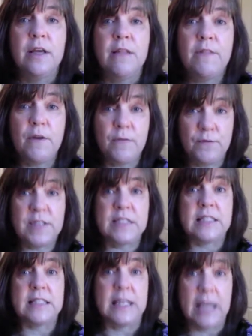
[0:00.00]
that
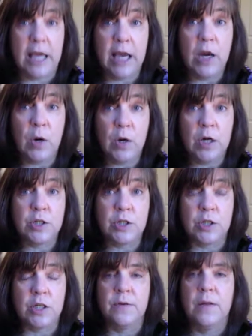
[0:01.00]
fits the character.